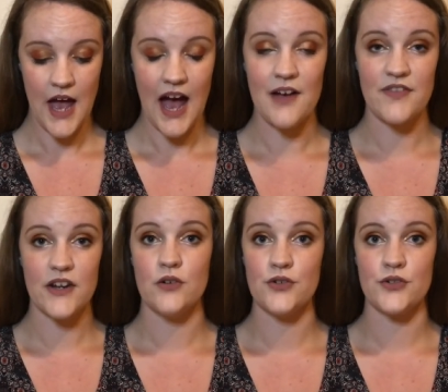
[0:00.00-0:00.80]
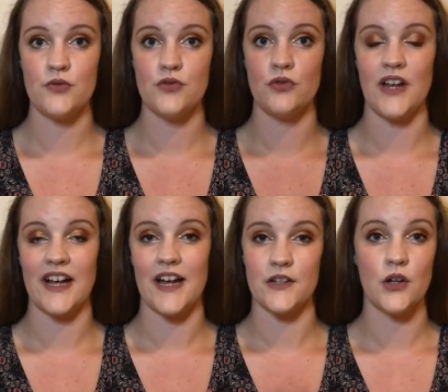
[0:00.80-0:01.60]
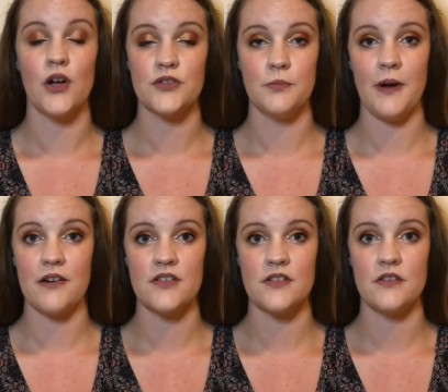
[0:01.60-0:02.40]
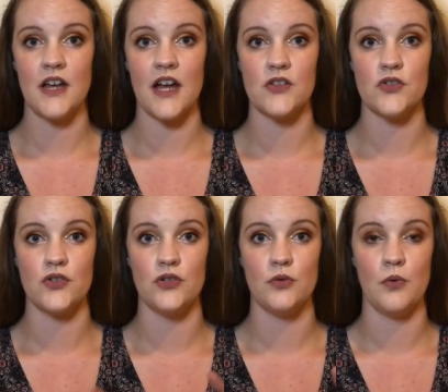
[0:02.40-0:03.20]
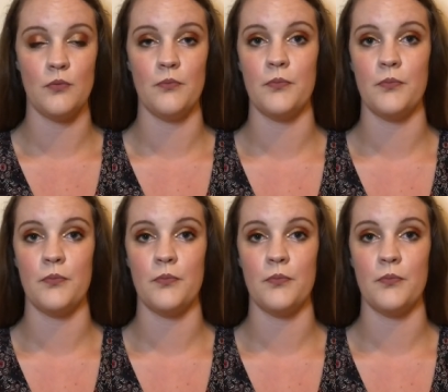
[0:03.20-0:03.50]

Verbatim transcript: I've then also done a kind of cost comparison as to